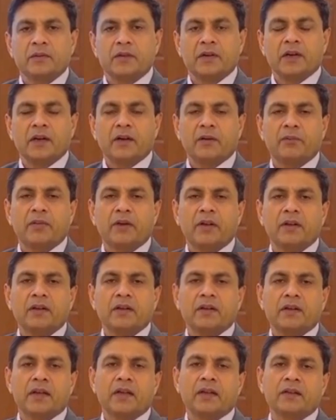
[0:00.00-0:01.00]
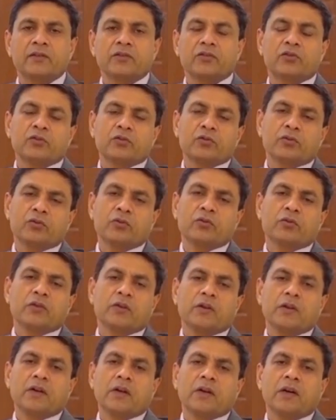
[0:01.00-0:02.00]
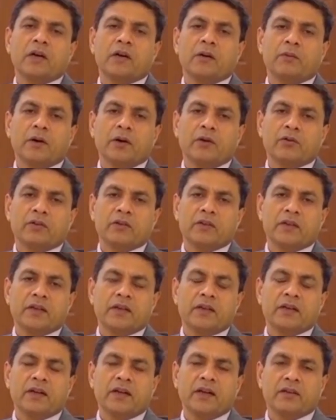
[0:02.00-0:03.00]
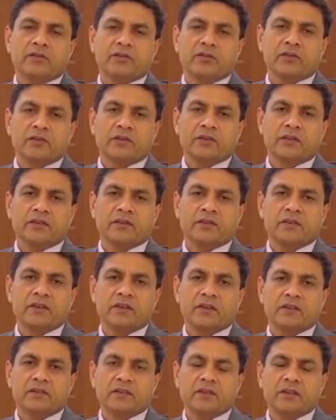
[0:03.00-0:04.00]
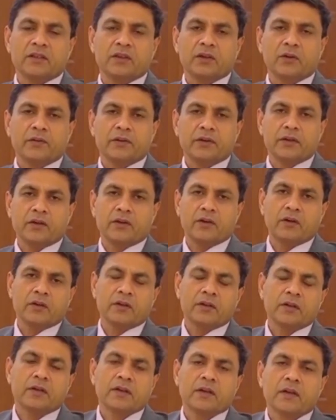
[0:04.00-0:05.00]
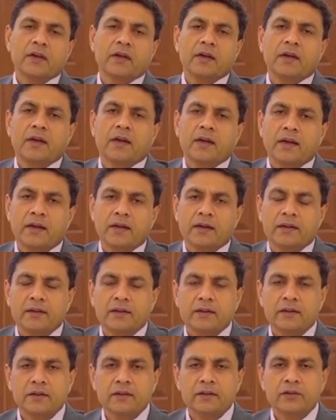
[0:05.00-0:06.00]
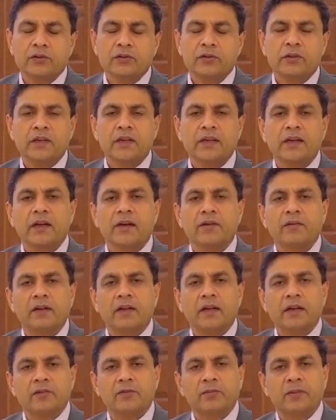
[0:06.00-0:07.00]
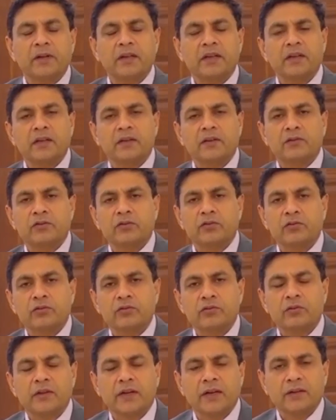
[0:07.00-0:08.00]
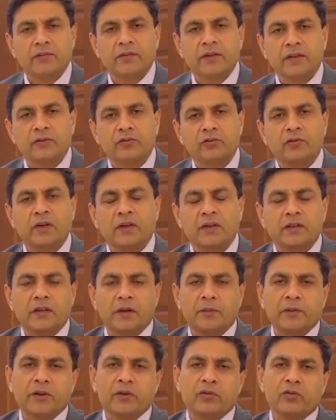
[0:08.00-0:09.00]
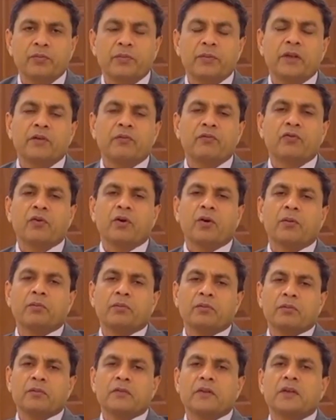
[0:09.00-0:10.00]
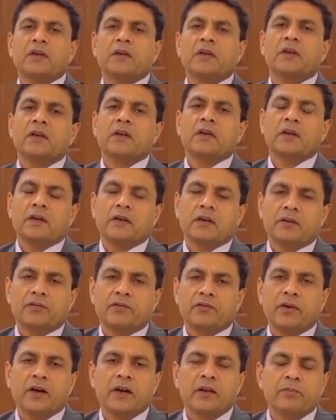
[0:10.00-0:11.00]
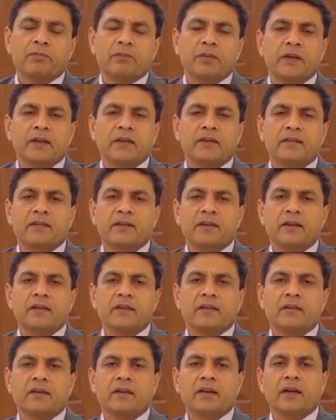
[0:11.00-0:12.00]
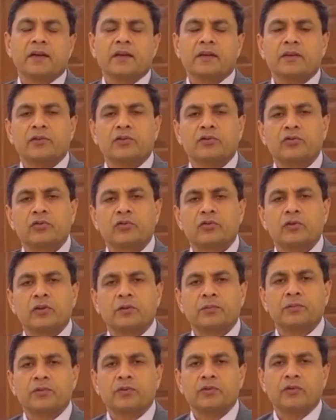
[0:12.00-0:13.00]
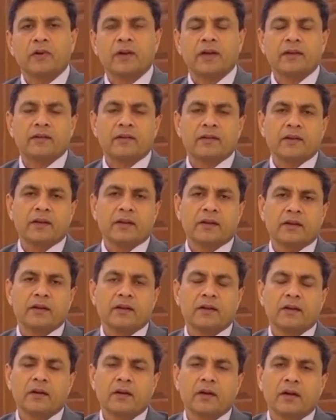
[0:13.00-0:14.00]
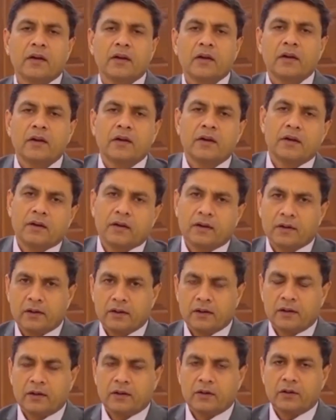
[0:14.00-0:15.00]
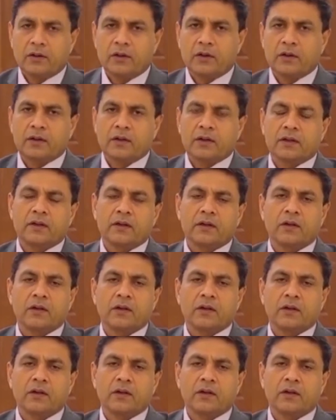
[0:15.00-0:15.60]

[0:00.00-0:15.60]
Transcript: I've been telling you about the hair restoration surgery of an on, and today I will explain it to you that when you are coming to me from far places like Europe, USA, or